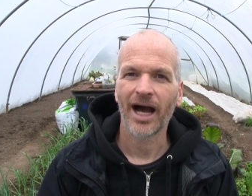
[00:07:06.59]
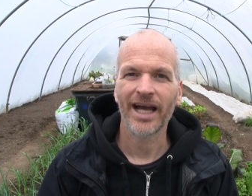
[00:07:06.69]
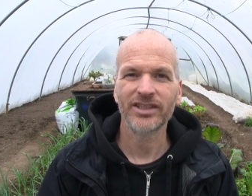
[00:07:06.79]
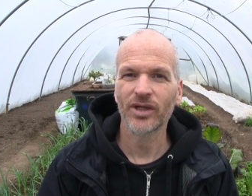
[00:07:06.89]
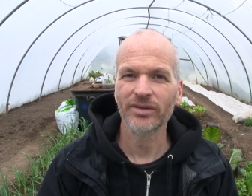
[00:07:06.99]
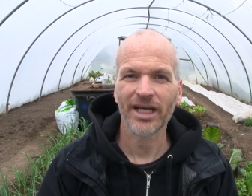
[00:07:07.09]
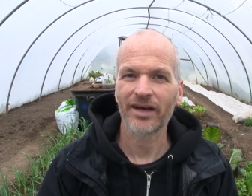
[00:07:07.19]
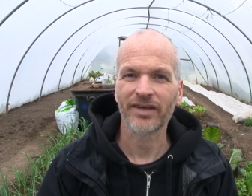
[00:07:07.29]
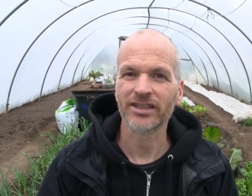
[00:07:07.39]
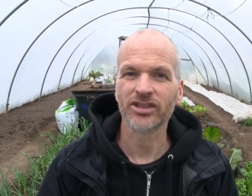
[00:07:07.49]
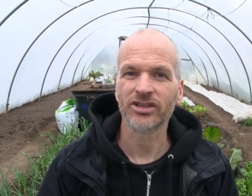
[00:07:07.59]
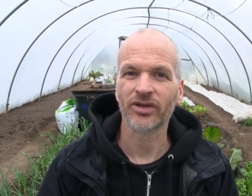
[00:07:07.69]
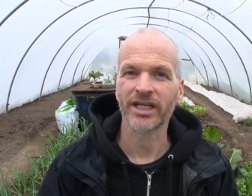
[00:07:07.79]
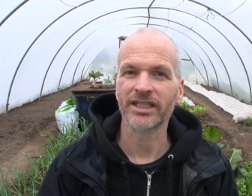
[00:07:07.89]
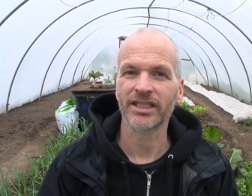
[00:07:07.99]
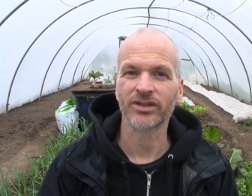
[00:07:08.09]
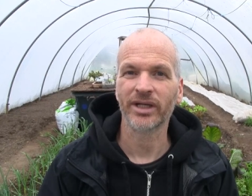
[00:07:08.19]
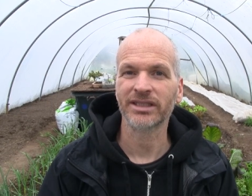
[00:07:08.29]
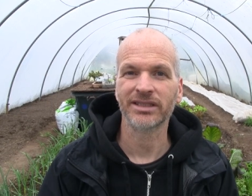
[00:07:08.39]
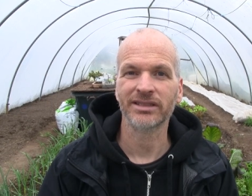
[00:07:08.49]
I don't have answers to any of these
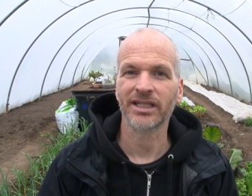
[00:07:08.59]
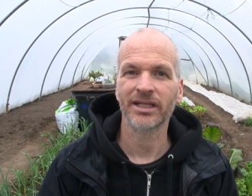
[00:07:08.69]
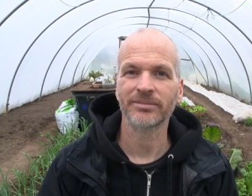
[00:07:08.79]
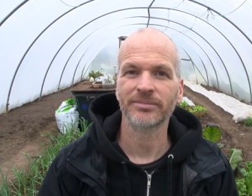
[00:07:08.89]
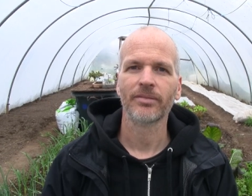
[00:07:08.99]
questions yet.